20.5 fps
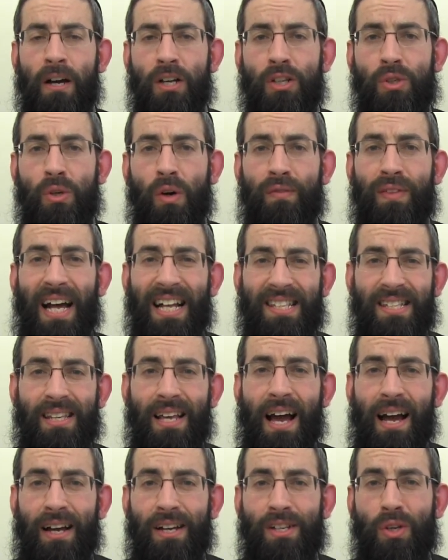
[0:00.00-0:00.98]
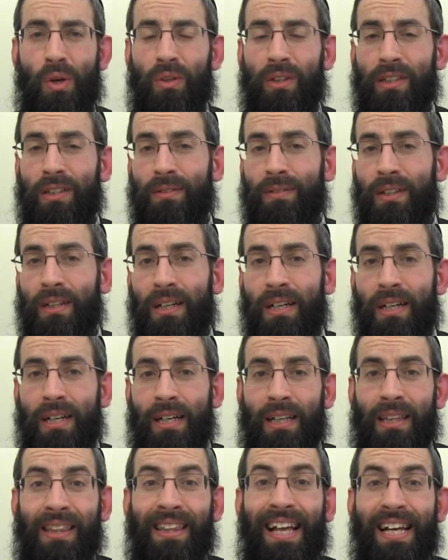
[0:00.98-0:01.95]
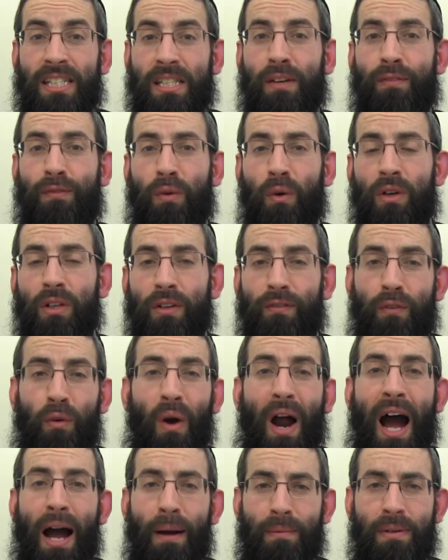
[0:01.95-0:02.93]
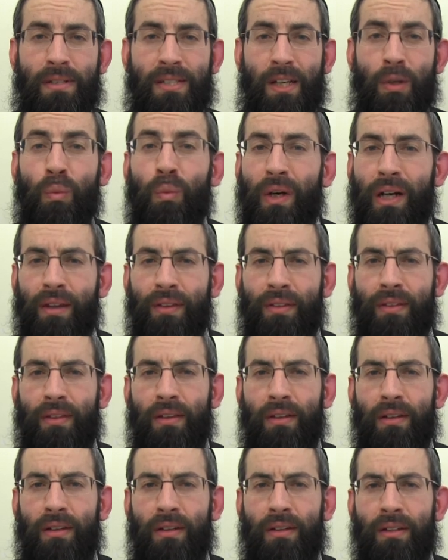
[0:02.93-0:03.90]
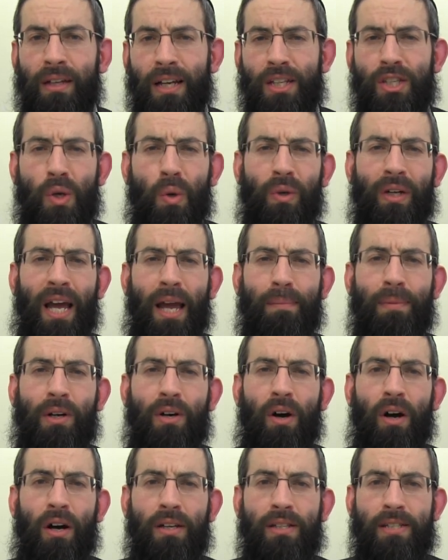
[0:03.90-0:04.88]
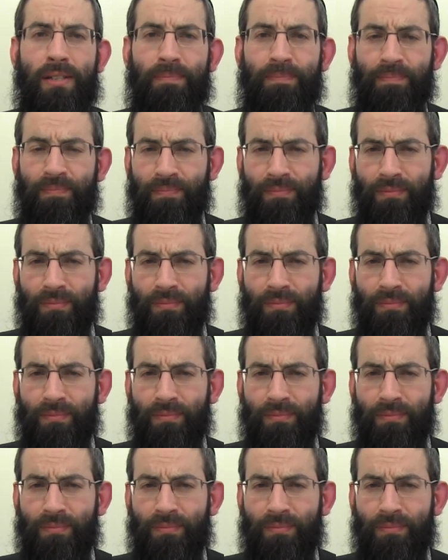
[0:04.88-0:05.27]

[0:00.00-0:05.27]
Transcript: so if that schach is only less than 4 amas in width, then it's okay, because